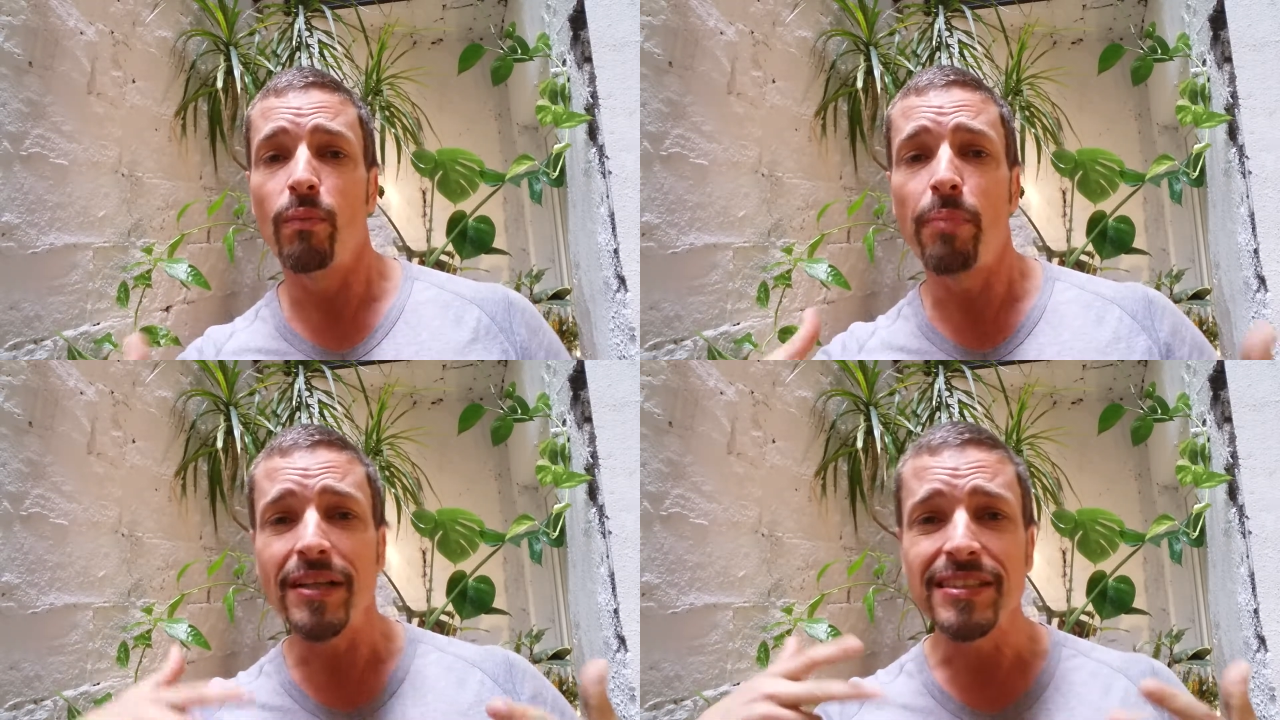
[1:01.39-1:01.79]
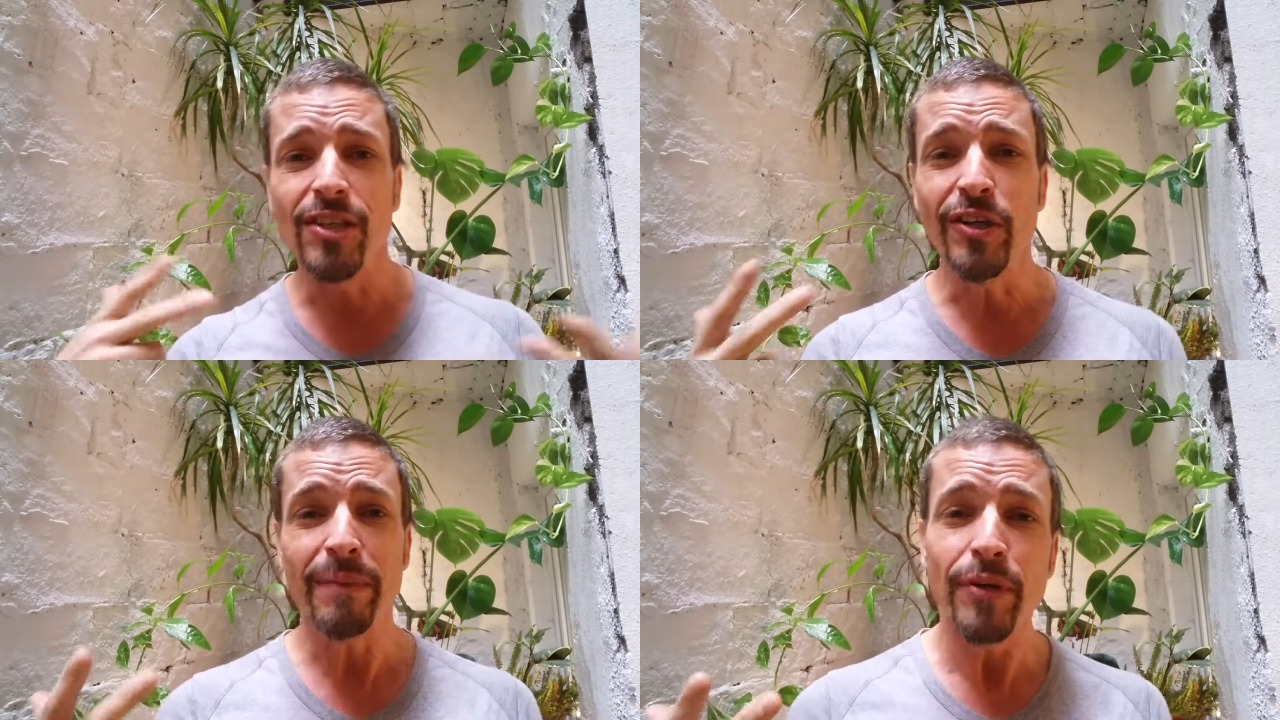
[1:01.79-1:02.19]

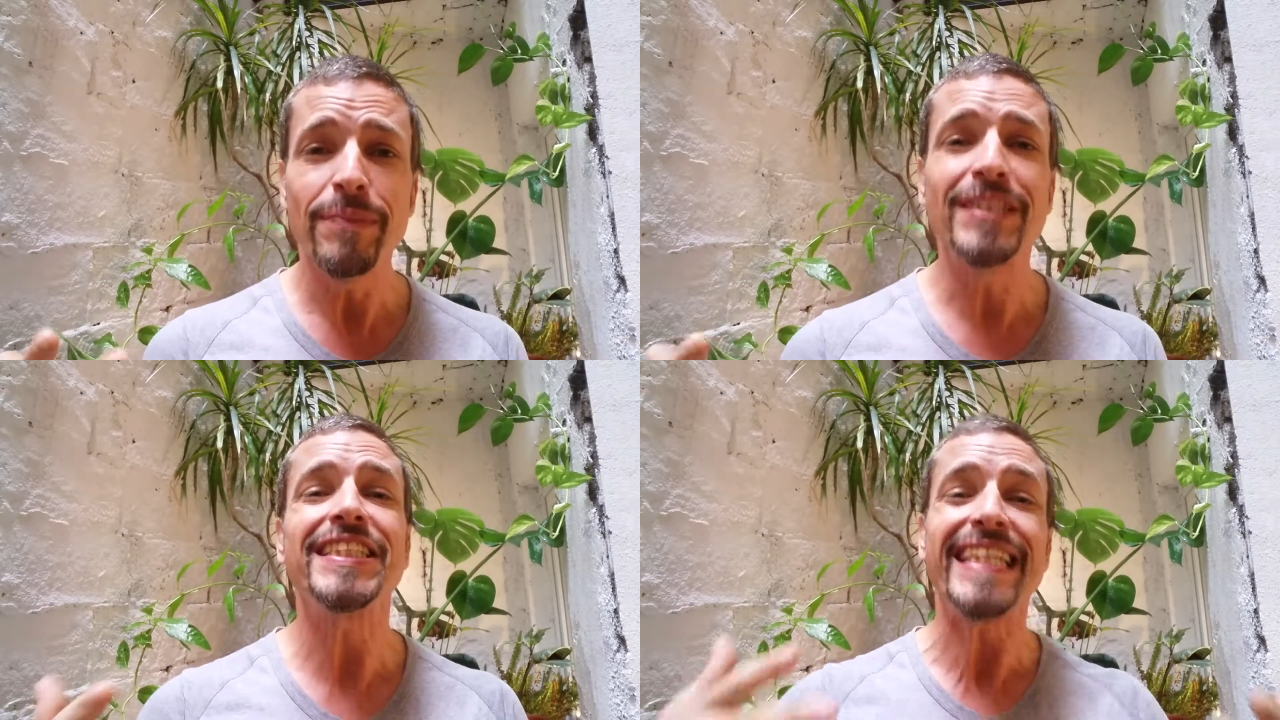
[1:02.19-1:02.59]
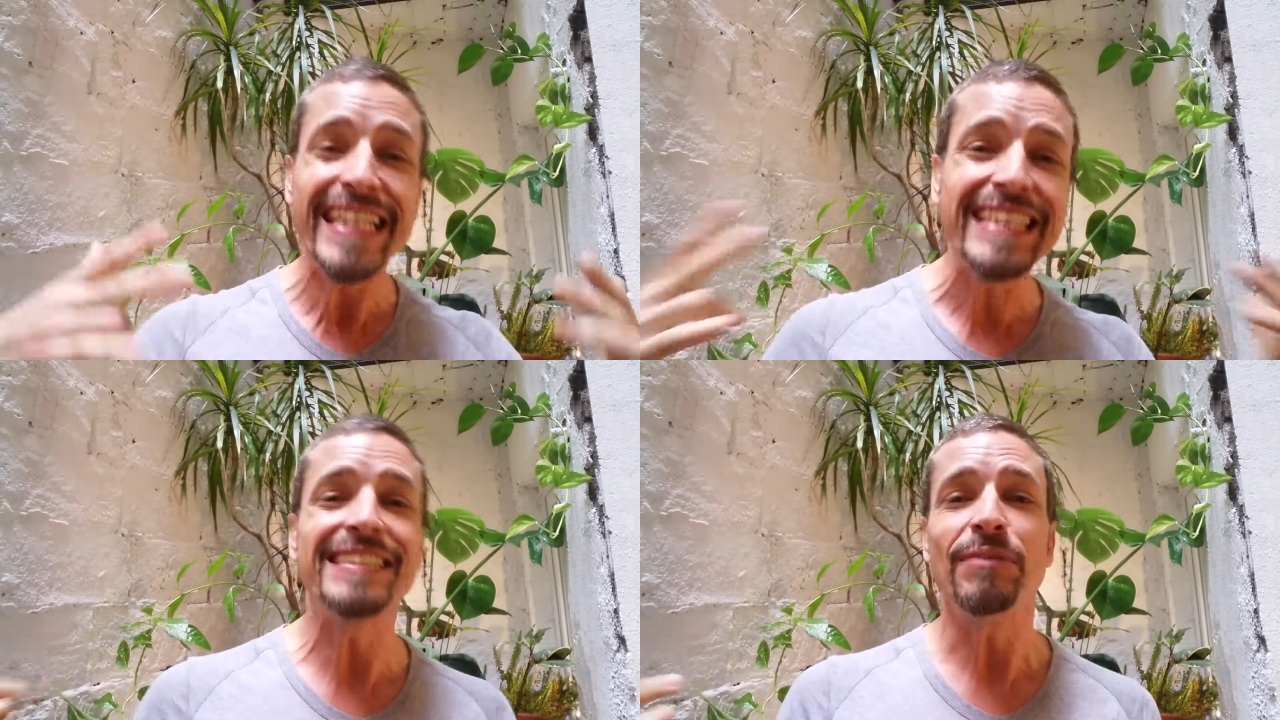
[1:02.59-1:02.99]
Barcelona pretty much
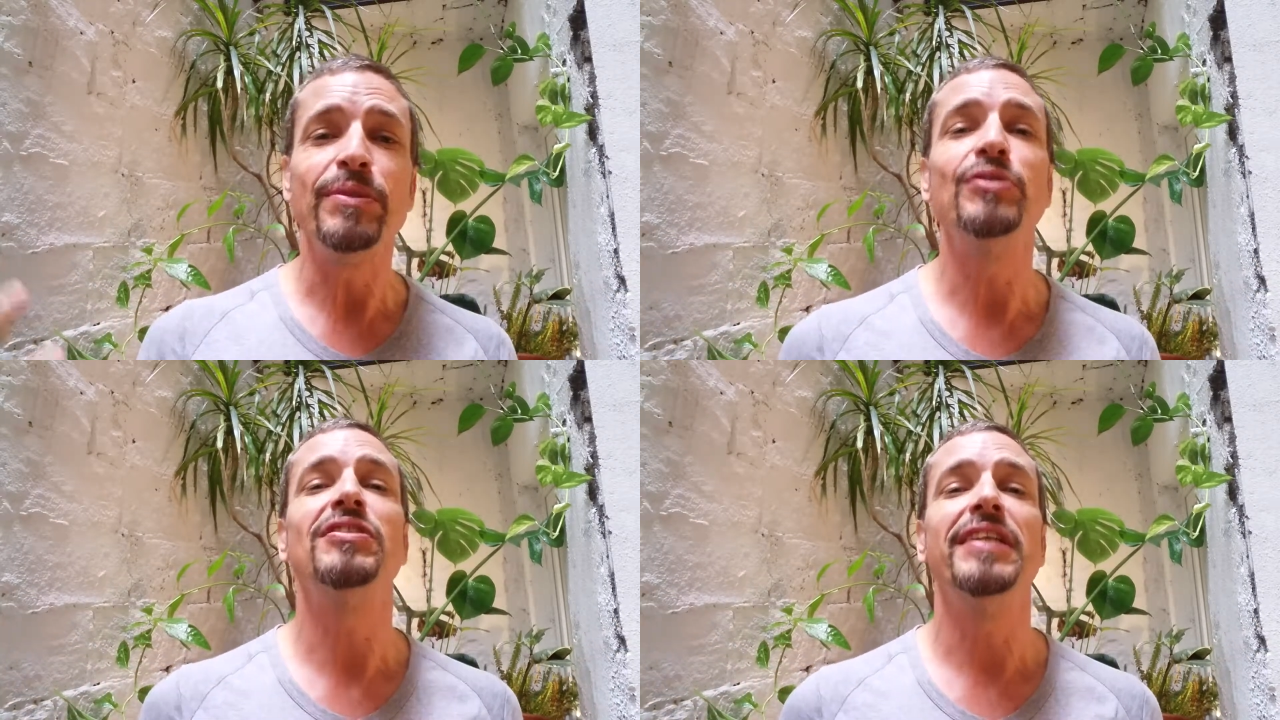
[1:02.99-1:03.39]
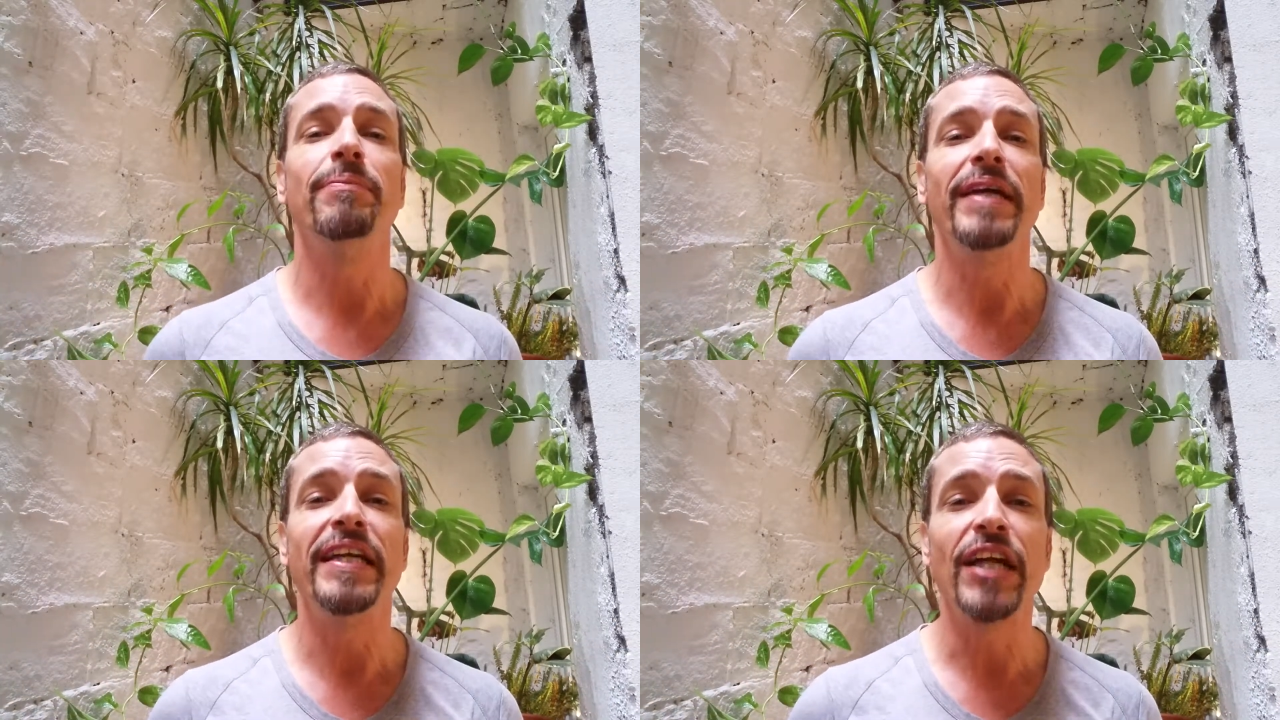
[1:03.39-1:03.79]
is a
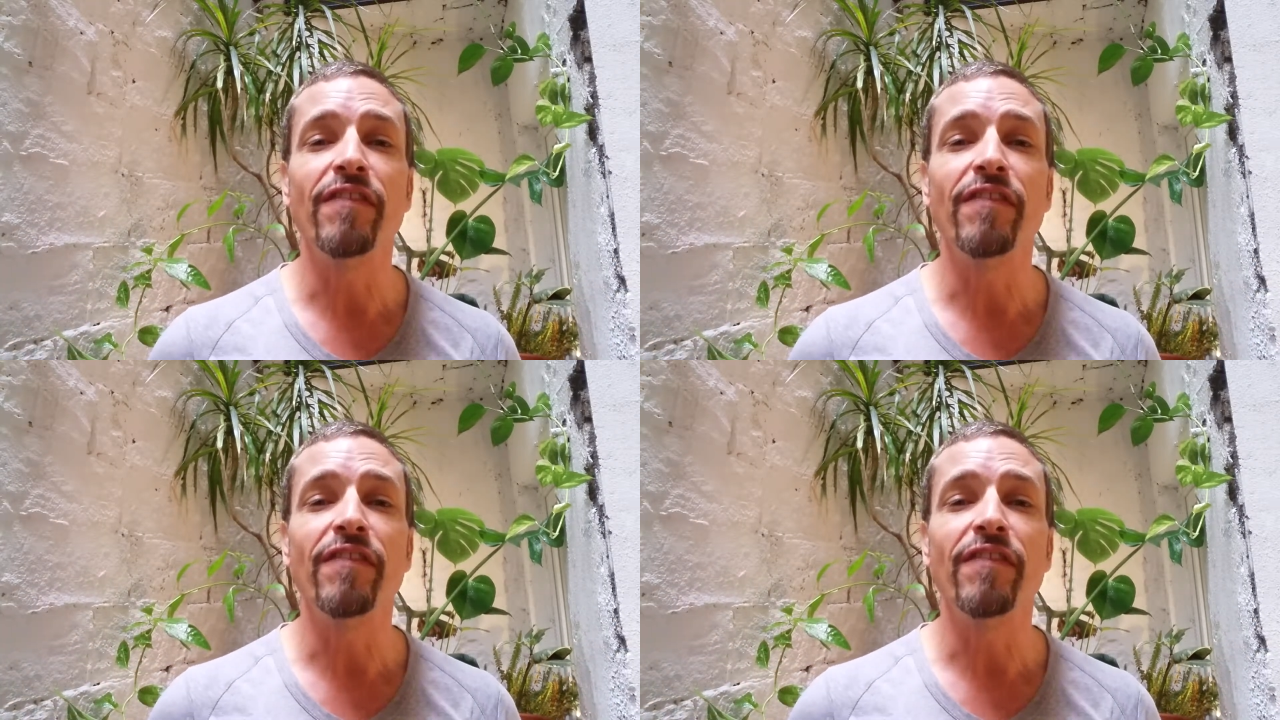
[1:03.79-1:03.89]
museum in and